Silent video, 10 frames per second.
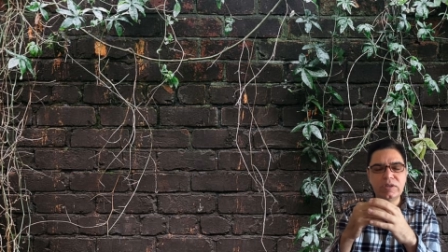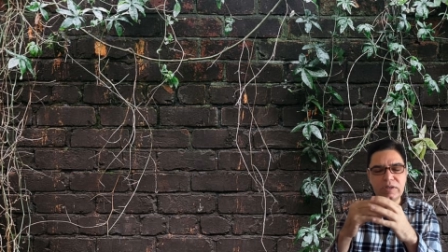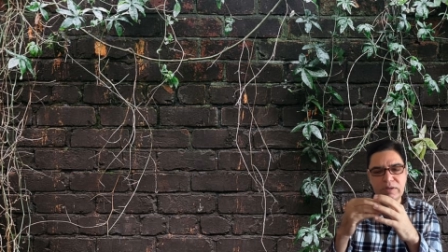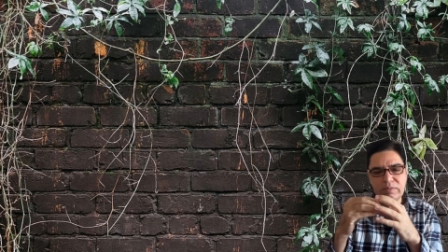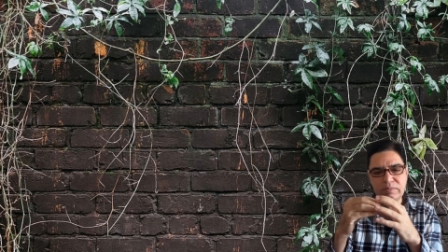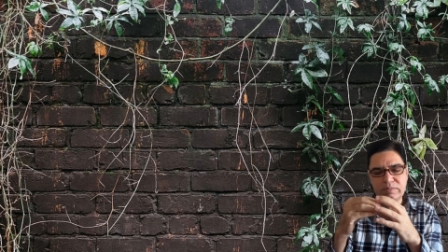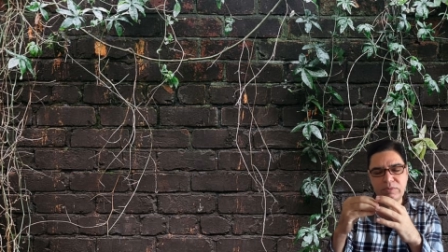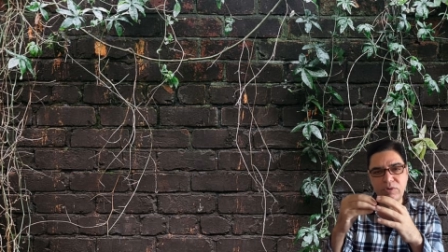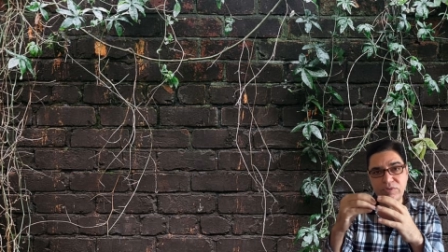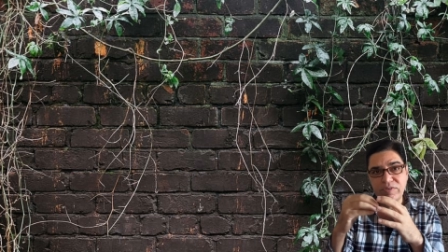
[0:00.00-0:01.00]

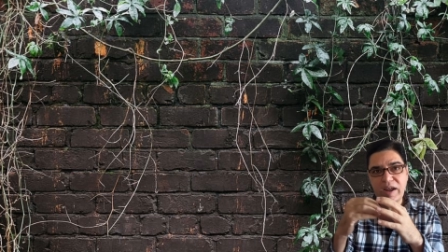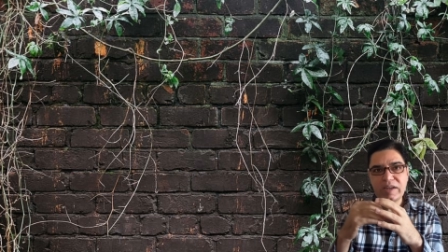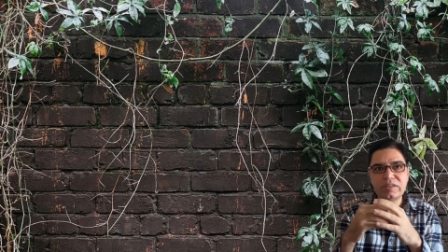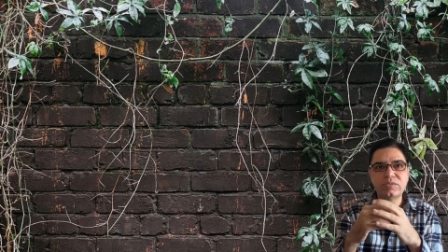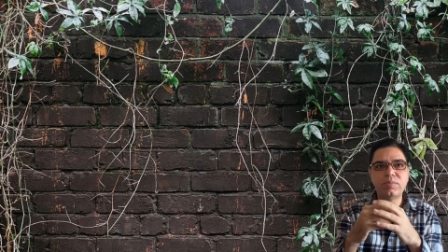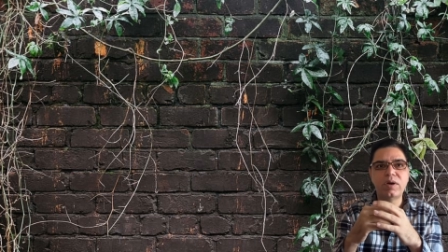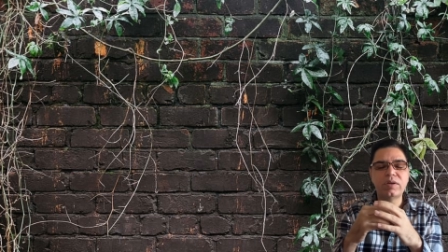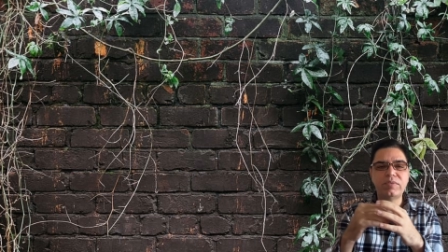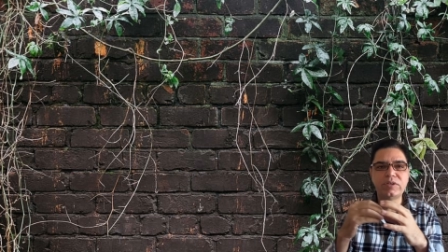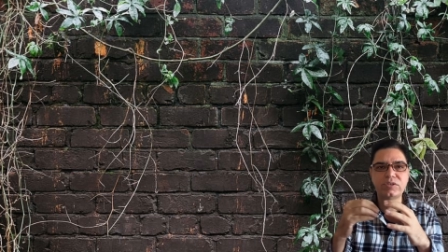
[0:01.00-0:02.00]
or drag this part
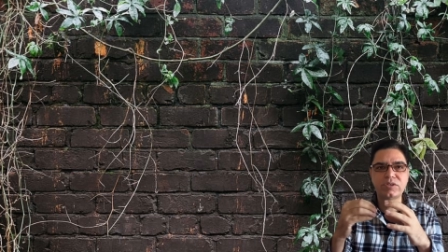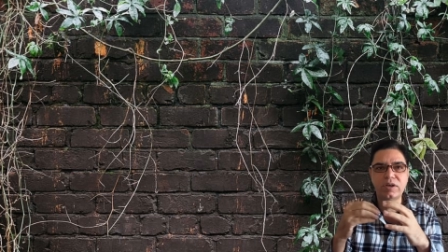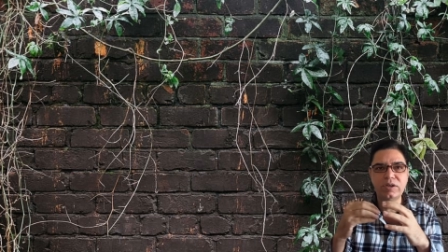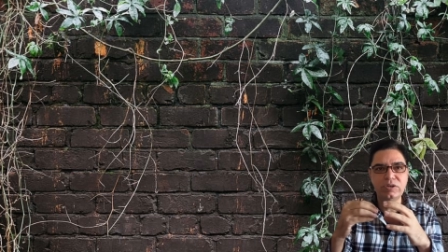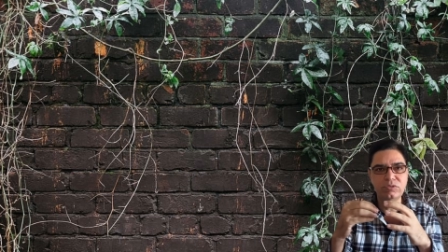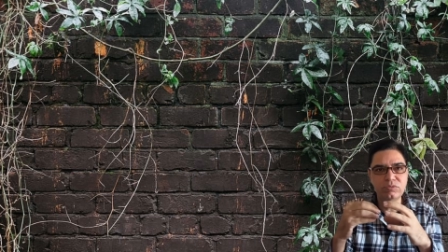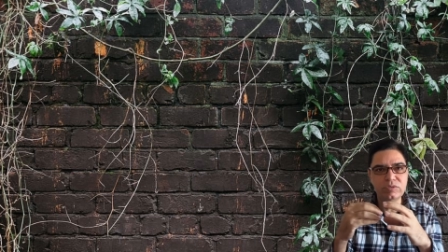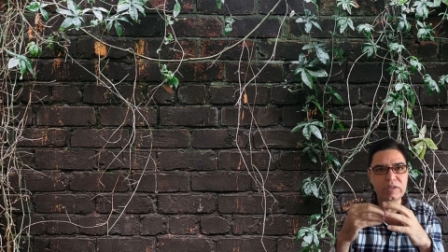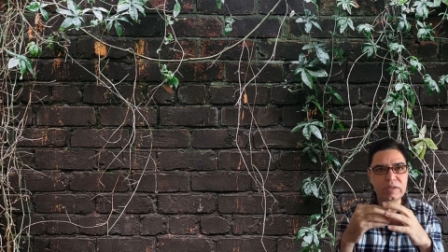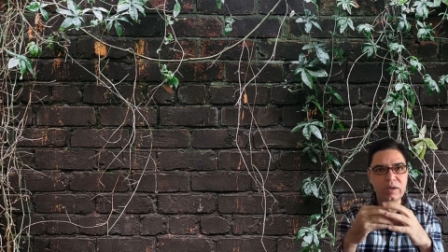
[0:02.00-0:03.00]
of intestine into
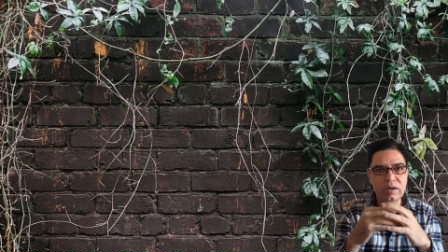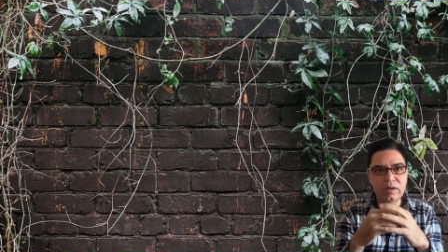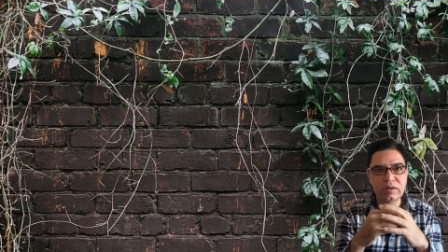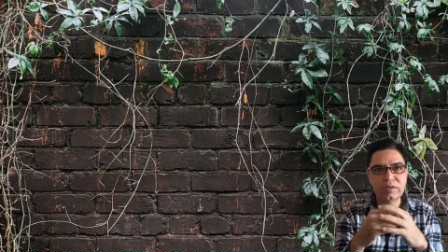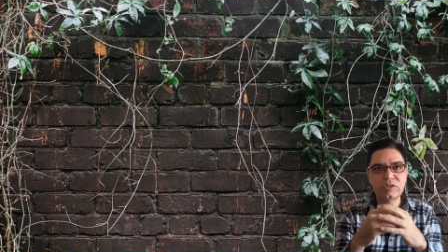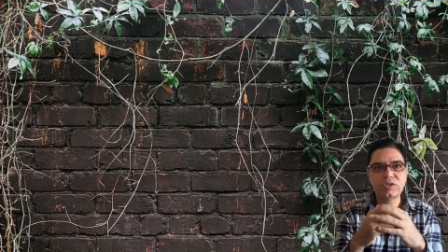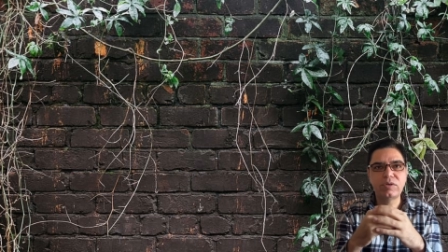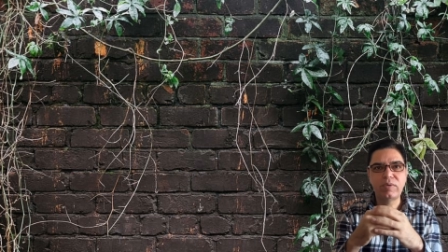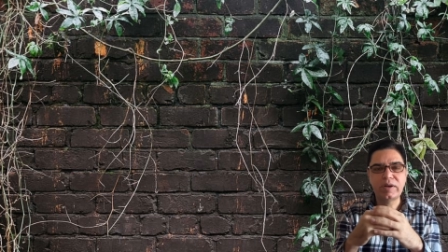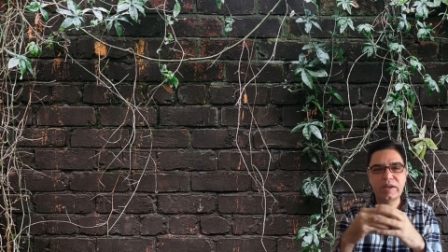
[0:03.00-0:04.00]
the distal
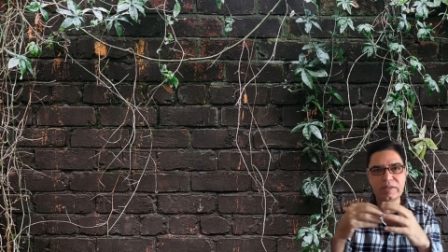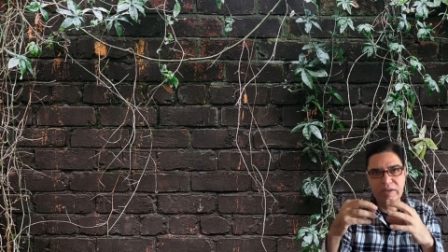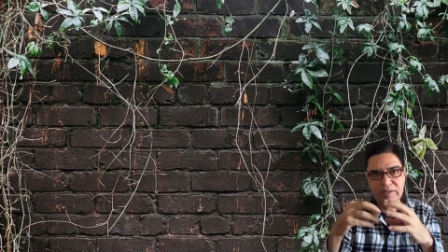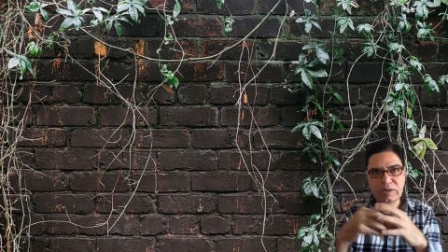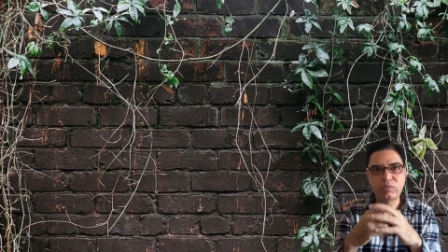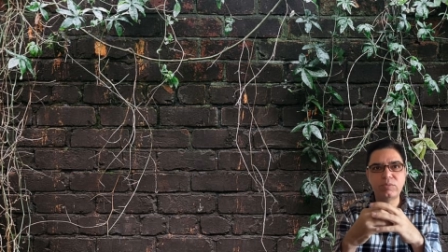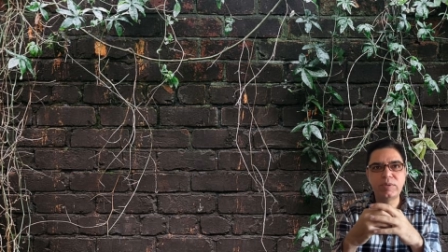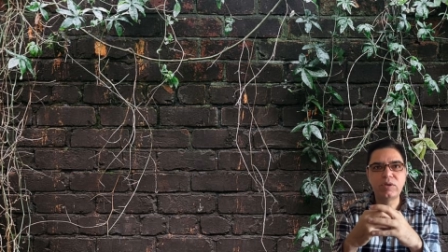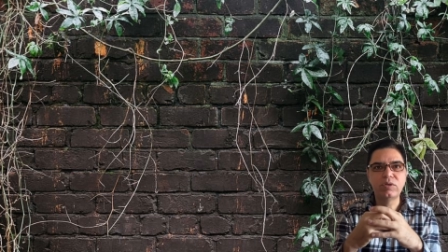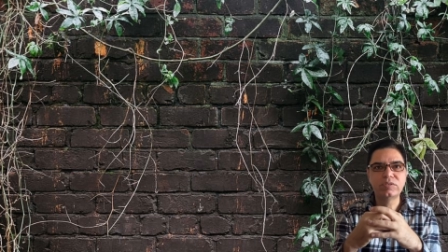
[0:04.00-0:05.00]
one, and then that would be
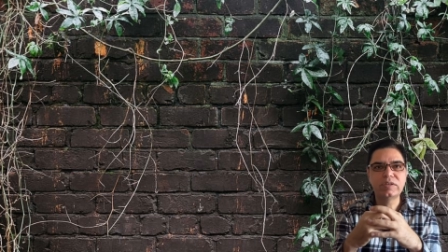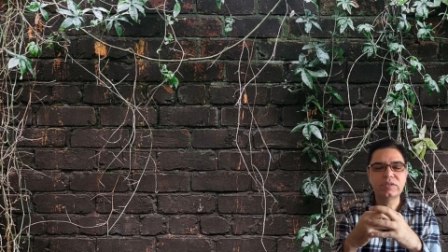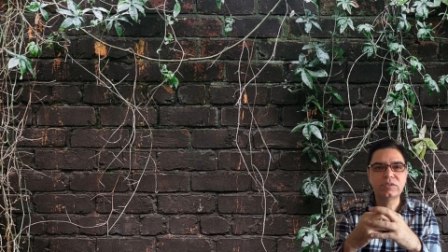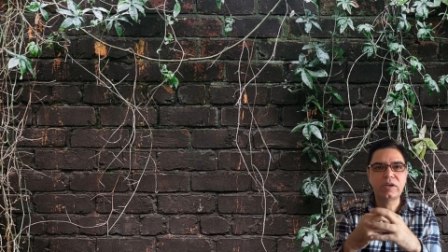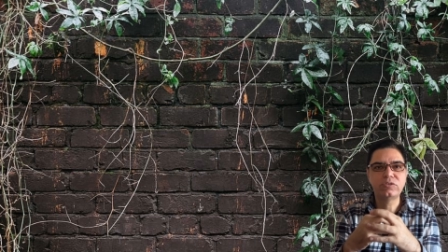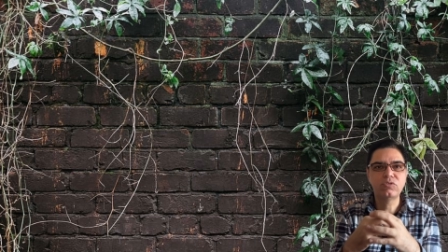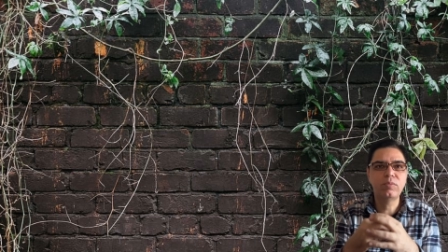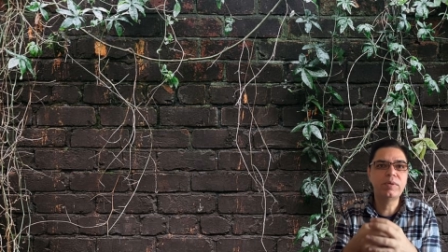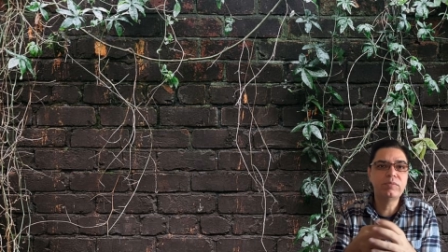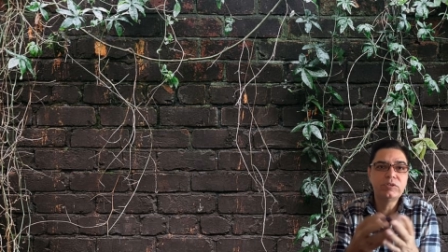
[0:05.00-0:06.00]
causing
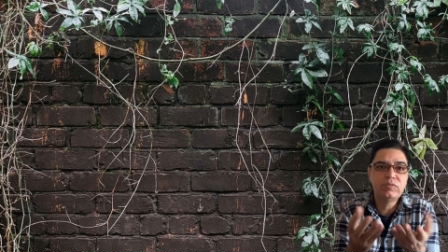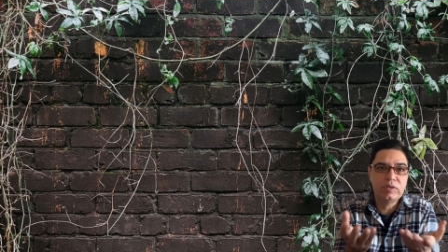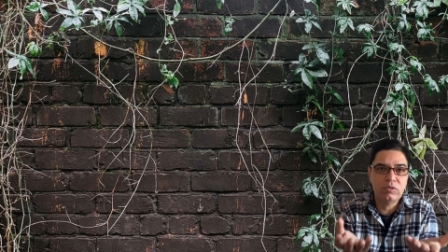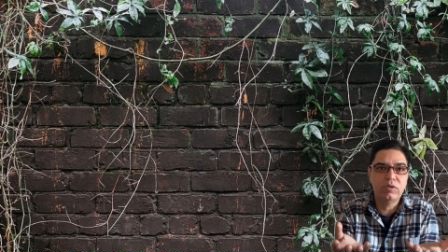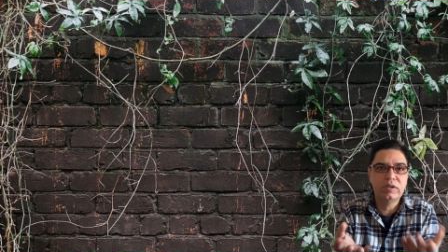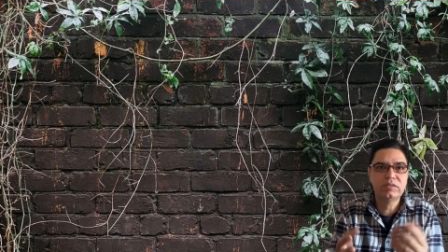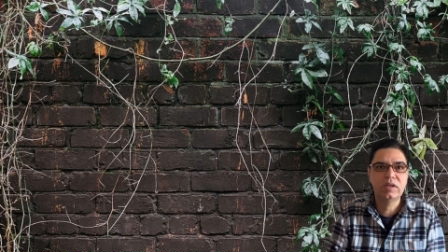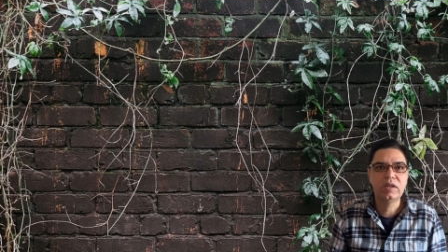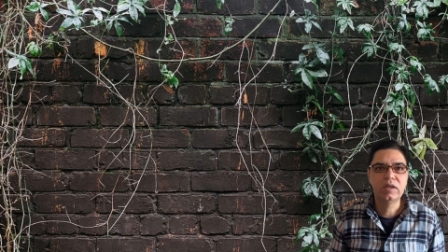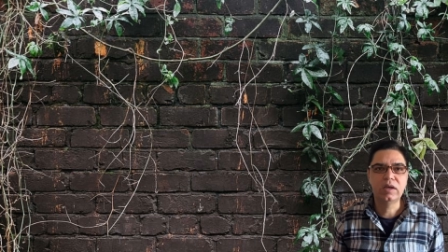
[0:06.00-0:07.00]
telescoping, which we call as
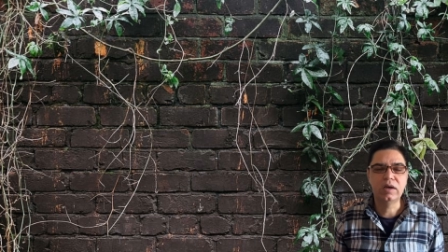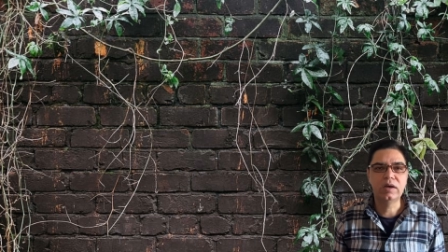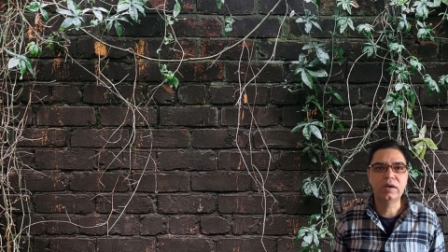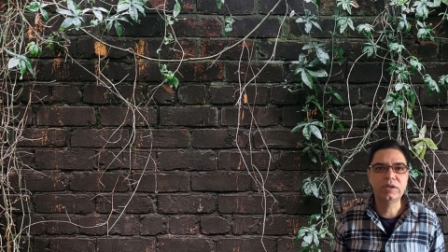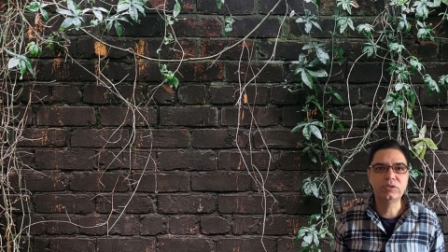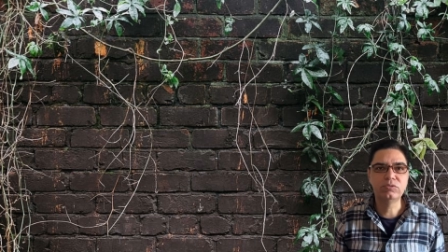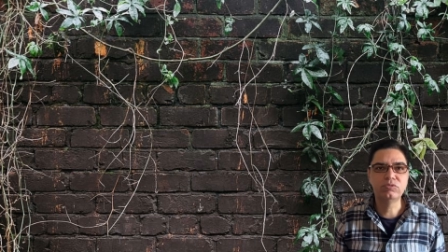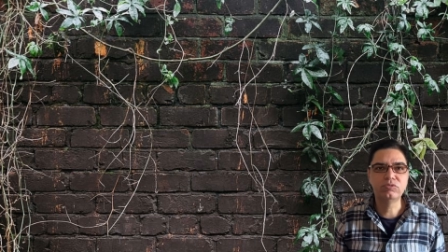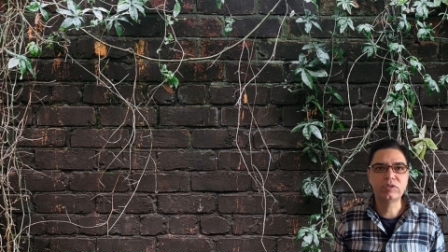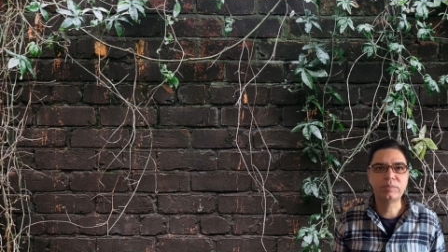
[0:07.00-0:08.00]

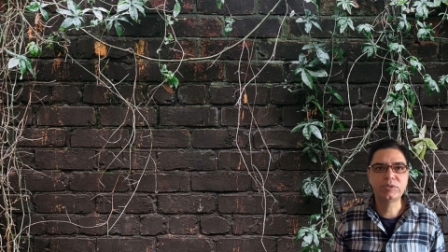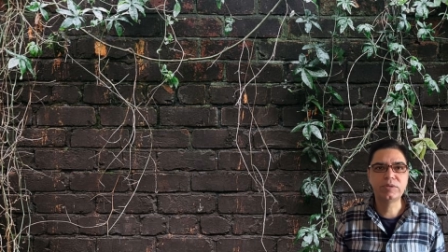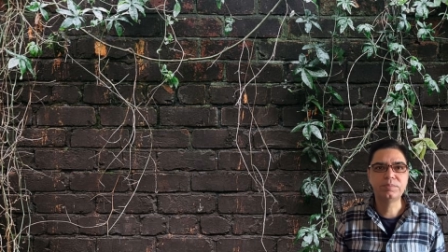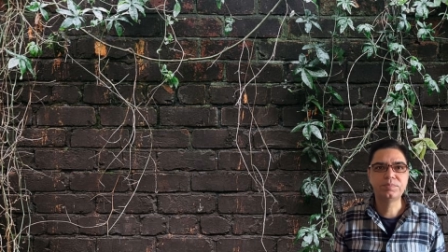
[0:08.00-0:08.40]
intussusception.